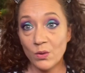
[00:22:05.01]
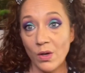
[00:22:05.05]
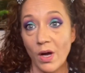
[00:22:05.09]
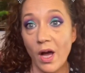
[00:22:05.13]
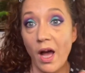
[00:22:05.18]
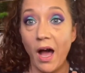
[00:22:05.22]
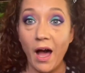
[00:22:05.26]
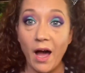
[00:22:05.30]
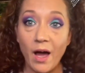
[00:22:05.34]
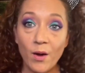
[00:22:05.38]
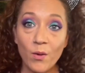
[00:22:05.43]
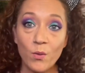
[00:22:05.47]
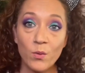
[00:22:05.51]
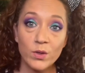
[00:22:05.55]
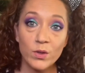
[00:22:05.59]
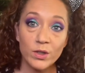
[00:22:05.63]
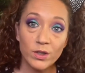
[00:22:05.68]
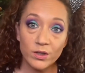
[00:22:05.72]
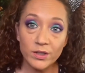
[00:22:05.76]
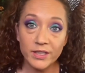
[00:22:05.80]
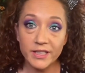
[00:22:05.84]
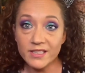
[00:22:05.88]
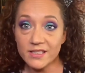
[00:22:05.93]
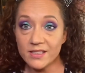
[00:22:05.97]
I will
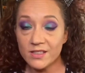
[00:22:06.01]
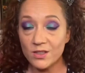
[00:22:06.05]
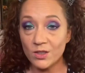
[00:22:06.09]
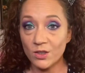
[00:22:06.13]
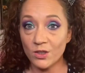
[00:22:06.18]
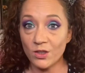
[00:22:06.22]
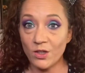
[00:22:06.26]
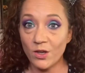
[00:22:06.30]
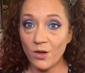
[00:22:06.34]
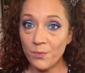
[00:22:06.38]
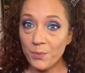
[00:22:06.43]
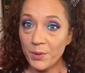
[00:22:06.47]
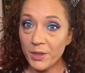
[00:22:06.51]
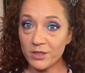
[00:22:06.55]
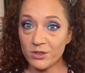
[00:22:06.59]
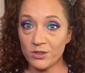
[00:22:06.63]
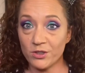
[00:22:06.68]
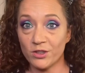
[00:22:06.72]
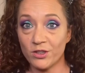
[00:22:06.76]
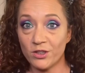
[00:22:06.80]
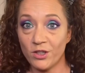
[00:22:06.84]
insert a picture